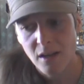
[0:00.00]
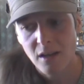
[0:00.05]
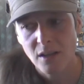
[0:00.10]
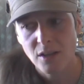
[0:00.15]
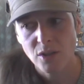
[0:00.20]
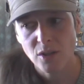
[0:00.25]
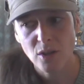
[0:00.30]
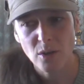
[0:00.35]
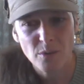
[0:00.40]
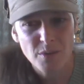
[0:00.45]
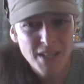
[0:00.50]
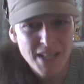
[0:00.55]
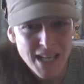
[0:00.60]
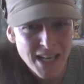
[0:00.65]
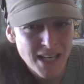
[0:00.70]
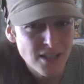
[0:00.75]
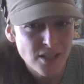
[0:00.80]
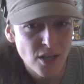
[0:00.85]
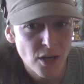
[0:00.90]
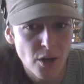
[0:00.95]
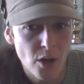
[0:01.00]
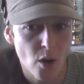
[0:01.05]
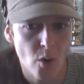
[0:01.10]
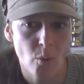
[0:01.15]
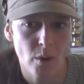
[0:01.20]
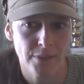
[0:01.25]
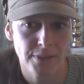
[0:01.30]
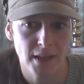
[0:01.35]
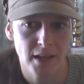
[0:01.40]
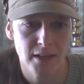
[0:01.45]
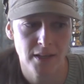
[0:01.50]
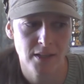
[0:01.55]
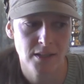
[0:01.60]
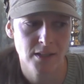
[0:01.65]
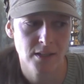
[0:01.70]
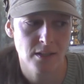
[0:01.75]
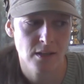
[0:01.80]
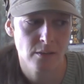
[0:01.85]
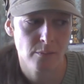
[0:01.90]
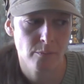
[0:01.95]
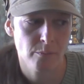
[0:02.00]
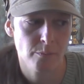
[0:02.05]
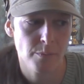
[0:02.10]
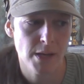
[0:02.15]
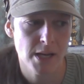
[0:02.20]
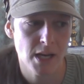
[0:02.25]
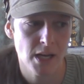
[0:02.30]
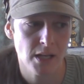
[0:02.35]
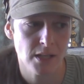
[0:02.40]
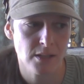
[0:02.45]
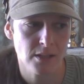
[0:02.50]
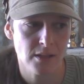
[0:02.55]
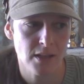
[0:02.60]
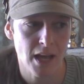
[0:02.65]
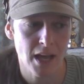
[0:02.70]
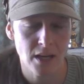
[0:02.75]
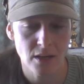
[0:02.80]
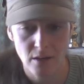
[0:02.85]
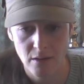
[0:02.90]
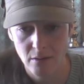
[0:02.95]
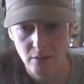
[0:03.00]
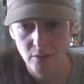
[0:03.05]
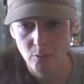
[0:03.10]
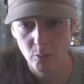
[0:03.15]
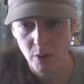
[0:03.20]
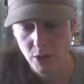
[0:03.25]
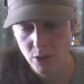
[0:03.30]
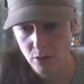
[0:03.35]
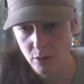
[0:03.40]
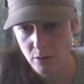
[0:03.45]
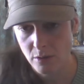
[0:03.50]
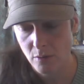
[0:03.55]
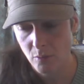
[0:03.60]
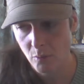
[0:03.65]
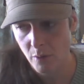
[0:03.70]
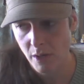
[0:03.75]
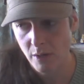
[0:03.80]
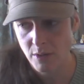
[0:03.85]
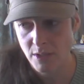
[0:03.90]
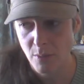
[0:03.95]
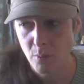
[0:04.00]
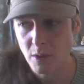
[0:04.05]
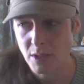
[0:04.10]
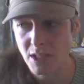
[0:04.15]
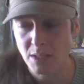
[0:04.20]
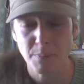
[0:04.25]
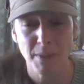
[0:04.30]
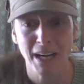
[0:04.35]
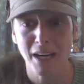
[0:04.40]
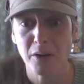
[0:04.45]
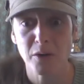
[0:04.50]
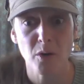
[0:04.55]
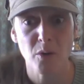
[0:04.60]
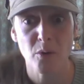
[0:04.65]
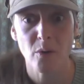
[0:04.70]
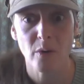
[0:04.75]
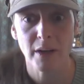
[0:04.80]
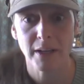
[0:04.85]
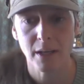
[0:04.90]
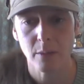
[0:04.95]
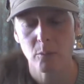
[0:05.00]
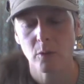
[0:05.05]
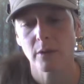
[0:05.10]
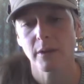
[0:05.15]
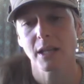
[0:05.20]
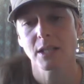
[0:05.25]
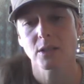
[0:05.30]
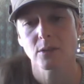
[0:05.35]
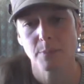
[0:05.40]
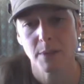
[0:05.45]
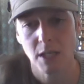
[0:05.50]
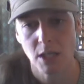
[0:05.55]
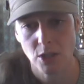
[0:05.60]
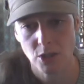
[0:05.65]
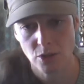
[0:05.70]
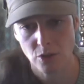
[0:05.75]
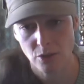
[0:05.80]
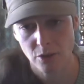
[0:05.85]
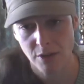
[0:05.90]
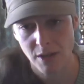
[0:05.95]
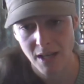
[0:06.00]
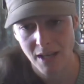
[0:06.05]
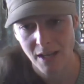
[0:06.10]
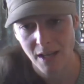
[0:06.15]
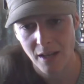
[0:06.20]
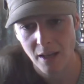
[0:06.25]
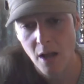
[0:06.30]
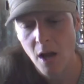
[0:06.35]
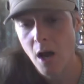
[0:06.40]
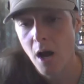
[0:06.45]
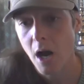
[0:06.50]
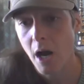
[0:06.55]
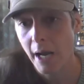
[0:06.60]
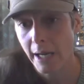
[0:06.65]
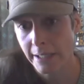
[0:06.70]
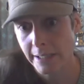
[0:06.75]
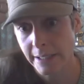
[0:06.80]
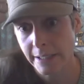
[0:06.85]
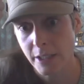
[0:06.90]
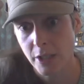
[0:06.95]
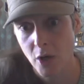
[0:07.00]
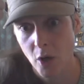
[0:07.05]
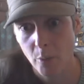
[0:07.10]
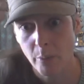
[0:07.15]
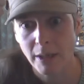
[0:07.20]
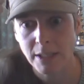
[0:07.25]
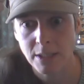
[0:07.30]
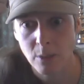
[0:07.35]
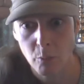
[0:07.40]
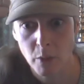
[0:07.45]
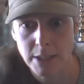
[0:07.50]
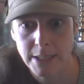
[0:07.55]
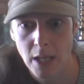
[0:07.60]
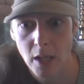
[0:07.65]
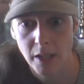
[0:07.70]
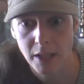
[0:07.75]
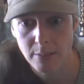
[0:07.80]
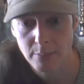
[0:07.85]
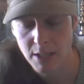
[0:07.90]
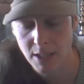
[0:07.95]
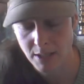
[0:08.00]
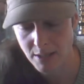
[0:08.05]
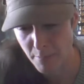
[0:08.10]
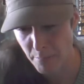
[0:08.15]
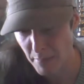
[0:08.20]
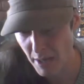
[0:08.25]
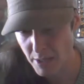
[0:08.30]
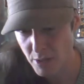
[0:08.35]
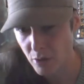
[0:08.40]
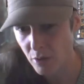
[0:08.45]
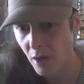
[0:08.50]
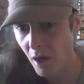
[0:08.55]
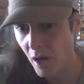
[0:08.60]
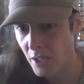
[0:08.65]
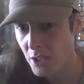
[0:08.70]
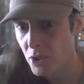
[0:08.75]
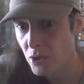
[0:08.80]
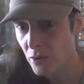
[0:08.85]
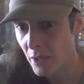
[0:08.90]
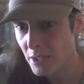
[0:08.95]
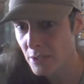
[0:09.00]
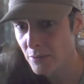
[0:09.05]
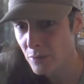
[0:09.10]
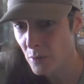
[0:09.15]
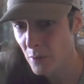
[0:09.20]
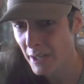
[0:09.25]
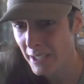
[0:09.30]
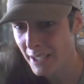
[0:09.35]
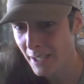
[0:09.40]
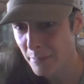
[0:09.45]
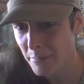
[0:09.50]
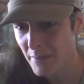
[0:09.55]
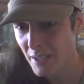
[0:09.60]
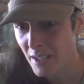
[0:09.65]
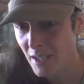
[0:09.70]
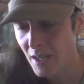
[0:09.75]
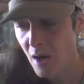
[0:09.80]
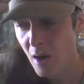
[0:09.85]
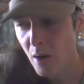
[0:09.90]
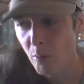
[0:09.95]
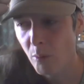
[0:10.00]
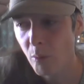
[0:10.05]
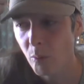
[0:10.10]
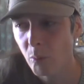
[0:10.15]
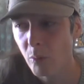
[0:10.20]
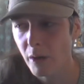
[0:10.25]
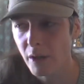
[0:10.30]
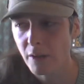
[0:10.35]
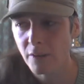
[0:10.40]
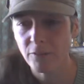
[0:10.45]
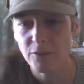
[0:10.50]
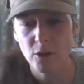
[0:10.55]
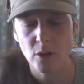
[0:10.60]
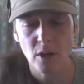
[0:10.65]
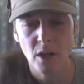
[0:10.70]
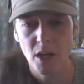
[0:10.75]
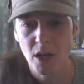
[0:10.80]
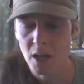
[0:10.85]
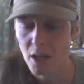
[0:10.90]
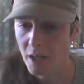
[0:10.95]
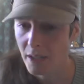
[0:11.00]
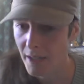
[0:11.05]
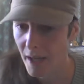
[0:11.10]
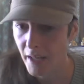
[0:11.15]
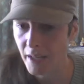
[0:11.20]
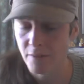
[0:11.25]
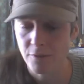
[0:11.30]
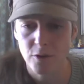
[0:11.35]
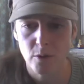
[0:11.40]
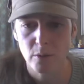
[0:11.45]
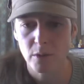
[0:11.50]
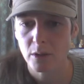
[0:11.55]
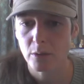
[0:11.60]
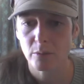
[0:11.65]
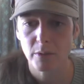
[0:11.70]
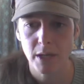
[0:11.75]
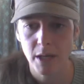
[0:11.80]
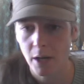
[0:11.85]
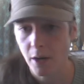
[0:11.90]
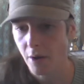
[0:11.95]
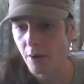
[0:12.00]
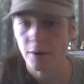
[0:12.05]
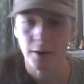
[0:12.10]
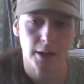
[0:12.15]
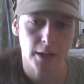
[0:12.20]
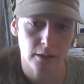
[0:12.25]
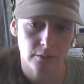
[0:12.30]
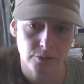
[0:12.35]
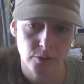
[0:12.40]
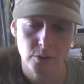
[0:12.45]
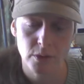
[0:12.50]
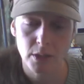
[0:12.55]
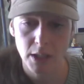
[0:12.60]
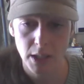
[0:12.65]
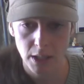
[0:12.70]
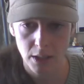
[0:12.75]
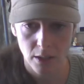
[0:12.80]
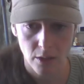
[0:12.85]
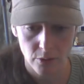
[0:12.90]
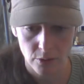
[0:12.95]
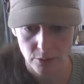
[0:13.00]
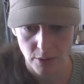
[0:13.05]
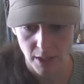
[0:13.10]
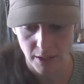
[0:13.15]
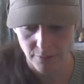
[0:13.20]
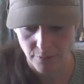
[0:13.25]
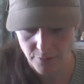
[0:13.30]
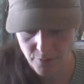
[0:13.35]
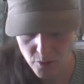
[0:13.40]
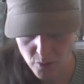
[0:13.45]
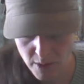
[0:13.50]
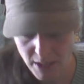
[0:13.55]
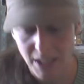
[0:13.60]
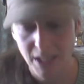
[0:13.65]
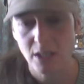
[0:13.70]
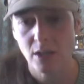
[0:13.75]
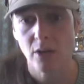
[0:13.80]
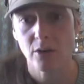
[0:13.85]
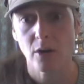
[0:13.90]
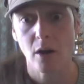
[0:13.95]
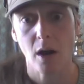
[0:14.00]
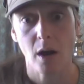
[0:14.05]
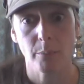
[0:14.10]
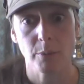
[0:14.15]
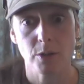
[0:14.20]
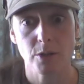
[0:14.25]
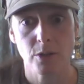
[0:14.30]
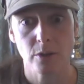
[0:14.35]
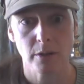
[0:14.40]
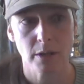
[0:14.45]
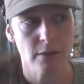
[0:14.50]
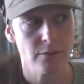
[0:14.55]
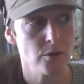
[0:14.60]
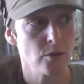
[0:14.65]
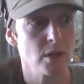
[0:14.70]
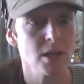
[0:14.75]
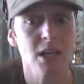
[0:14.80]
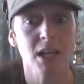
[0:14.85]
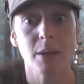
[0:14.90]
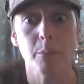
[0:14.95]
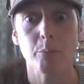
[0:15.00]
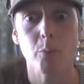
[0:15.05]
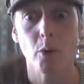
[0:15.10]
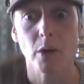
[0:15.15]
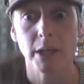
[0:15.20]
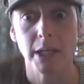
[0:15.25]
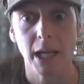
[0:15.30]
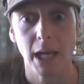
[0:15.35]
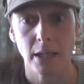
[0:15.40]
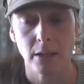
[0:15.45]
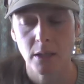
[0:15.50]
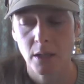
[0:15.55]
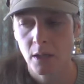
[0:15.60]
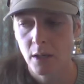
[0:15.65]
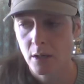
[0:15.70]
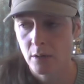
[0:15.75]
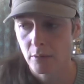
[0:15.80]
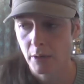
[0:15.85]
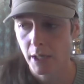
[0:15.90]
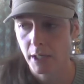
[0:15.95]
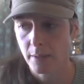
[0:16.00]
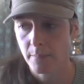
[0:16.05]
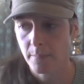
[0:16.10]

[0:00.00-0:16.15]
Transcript: You don't need to know what that is because that what you're when someone says, "But I don't know who I am." Well, that's because you're thinking, I need to know by someone telling me it's a mental construct of who I am. Well, what if you, again, if you were to reincarnate, if you were to get another life, if you were getting another opportunity, if you're going to get born again, right?